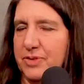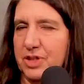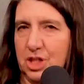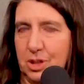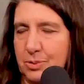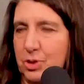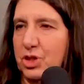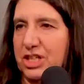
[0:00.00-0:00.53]

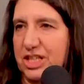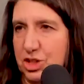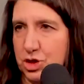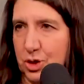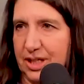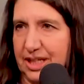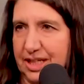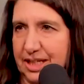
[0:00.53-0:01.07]
community
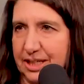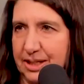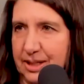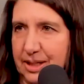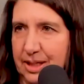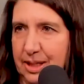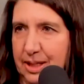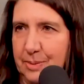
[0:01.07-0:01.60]
training.
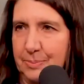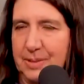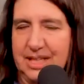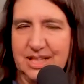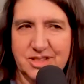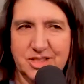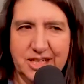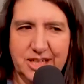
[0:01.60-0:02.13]
Mm-hmm.
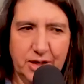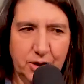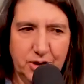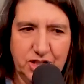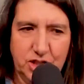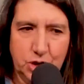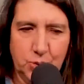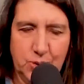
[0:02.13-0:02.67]
Because another
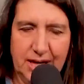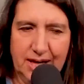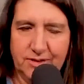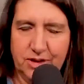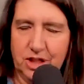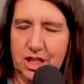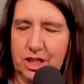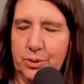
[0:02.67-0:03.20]
issue we have
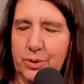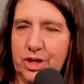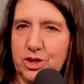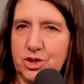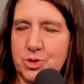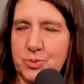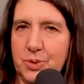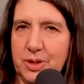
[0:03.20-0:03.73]
in Colorado
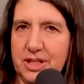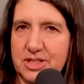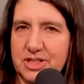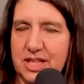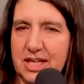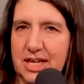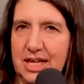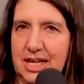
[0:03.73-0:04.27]
Springs
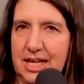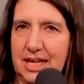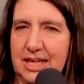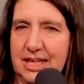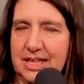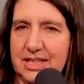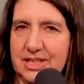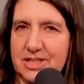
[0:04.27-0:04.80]

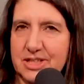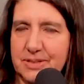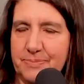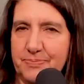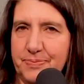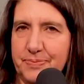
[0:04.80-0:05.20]
is